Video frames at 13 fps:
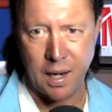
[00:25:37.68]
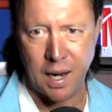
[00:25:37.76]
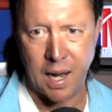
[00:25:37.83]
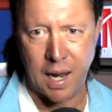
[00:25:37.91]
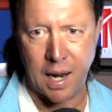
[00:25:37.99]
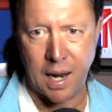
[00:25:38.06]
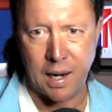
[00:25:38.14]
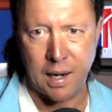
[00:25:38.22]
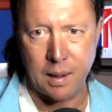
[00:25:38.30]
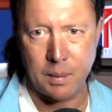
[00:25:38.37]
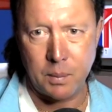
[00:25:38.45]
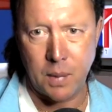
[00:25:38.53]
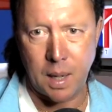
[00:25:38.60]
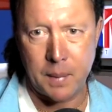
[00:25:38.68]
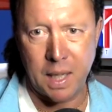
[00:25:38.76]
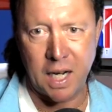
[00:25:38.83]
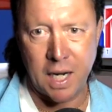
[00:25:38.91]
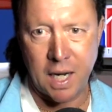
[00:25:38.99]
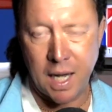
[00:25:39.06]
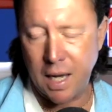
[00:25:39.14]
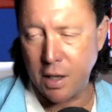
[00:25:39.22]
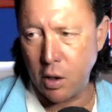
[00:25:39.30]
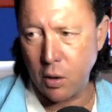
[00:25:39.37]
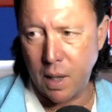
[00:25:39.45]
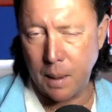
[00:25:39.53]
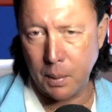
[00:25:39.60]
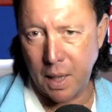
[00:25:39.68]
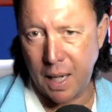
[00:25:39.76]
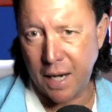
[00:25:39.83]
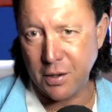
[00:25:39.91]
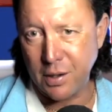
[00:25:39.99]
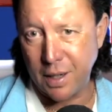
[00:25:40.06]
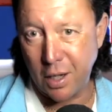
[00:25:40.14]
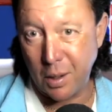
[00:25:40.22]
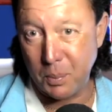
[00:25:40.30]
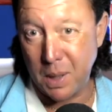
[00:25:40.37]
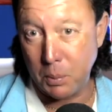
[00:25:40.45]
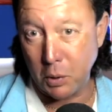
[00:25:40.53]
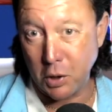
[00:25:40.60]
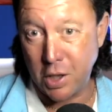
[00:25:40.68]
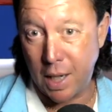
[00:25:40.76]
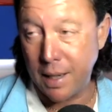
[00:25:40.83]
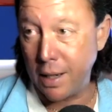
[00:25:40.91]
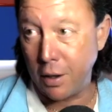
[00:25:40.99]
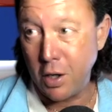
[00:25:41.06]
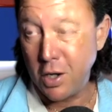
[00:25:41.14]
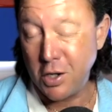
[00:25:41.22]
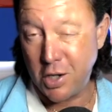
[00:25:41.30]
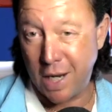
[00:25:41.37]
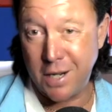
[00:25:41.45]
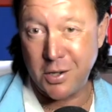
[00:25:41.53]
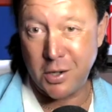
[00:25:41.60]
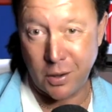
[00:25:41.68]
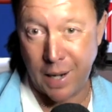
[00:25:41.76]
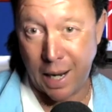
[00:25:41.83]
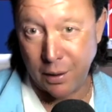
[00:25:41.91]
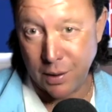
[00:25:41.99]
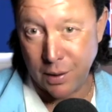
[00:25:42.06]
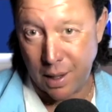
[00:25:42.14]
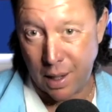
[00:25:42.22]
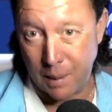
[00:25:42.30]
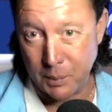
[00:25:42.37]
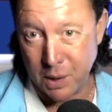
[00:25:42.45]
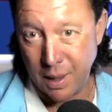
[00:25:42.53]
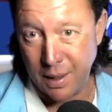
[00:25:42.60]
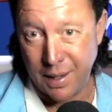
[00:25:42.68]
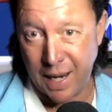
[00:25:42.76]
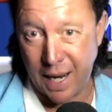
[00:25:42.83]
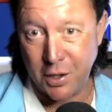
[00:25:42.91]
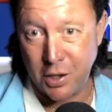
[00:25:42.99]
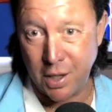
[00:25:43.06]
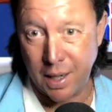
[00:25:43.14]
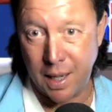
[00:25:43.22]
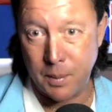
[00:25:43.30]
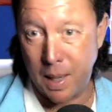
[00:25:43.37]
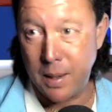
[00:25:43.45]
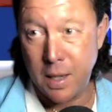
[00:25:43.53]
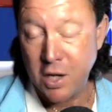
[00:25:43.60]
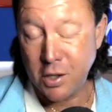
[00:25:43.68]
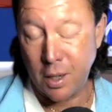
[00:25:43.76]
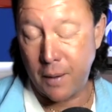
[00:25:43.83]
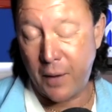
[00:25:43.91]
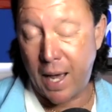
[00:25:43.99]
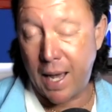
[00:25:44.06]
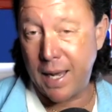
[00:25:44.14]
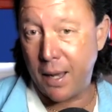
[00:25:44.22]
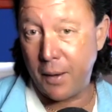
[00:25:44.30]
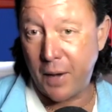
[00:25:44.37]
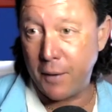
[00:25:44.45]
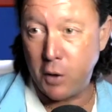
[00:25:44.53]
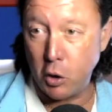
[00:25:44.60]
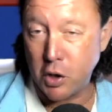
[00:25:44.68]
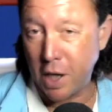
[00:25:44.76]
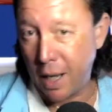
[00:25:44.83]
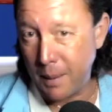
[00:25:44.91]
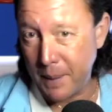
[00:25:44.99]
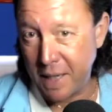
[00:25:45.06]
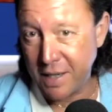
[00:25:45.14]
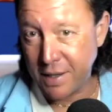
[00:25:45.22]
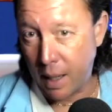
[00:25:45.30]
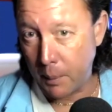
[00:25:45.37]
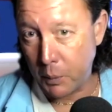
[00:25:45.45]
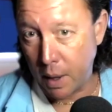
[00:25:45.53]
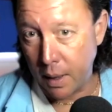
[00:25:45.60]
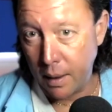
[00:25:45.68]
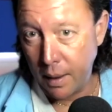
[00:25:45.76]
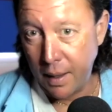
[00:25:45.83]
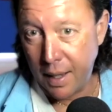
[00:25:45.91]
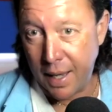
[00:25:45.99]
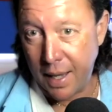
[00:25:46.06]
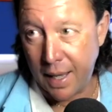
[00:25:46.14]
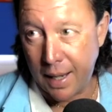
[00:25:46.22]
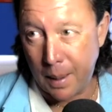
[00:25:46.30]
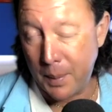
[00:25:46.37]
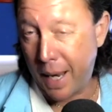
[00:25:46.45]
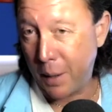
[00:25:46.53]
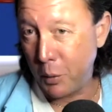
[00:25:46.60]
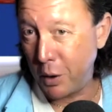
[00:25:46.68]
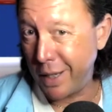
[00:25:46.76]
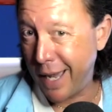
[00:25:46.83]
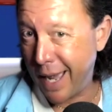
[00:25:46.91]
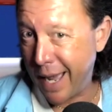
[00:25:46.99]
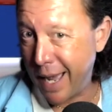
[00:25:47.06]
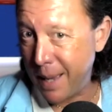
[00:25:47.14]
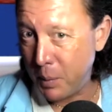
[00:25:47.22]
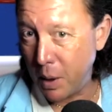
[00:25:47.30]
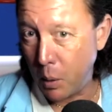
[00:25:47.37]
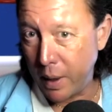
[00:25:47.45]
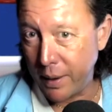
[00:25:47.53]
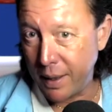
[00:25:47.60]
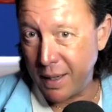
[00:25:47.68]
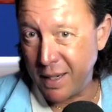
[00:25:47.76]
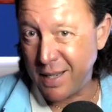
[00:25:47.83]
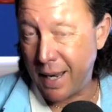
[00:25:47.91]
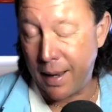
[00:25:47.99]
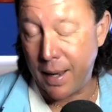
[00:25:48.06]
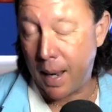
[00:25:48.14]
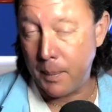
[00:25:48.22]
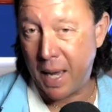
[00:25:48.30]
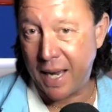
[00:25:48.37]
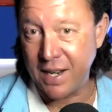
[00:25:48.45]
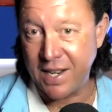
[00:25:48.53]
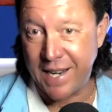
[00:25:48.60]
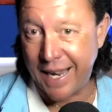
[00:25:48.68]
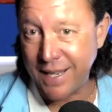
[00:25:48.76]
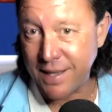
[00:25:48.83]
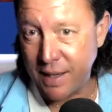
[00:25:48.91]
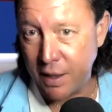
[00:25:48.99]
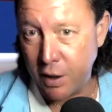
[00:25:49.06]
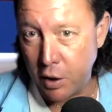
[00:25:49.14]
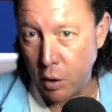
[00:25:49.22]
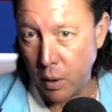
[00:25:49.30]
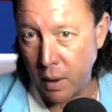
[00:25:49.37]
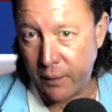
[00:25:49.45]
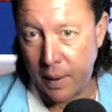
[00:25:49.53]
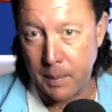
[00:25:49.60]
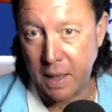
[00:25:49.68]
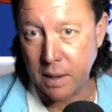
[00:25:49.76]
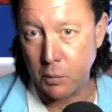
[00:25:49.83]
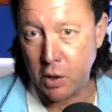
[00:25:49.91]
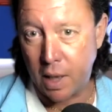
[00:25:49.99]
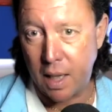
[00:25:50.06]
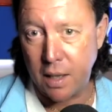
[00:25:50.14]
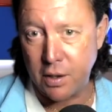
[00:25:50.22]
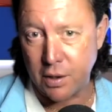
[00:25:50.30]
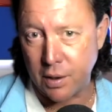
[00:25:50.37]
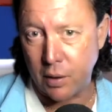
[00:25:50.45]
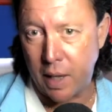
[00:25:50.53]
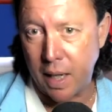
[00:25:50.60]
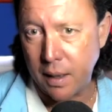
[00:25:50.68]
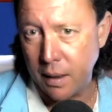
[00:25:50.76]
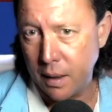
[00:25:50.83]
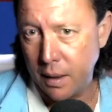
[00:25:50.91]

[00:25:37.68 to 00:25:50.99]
Again, you're able to actually help people, change their outcomes, not just, so if you tell me something and I'm not really happy with it, I'm not destined to do it if I make some changes, correct?